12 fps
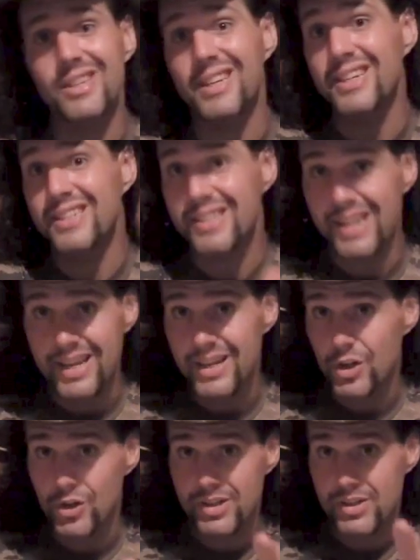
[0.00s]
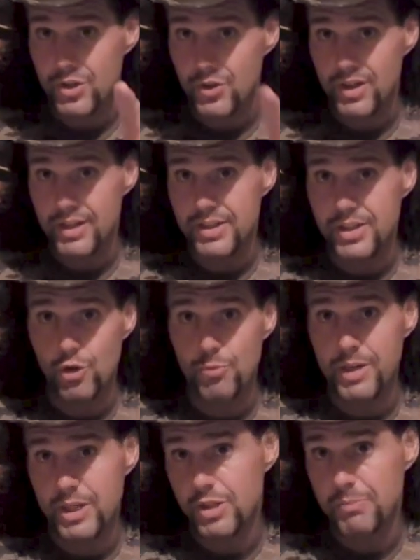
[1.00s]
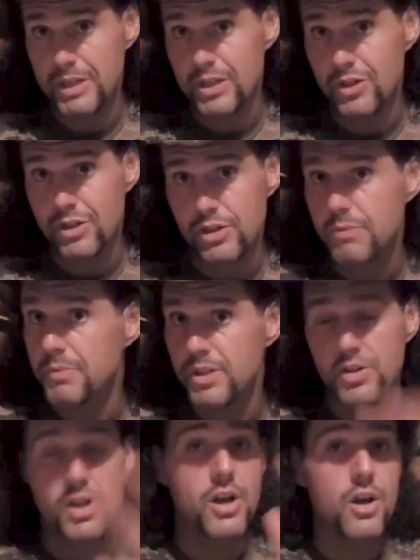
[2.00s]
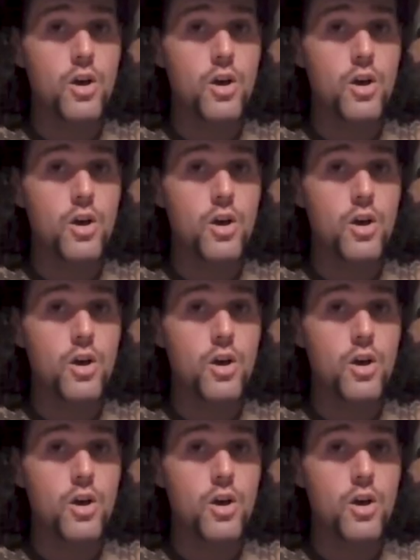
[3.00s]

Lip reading: It is dangerous to release too much of my awesomeness.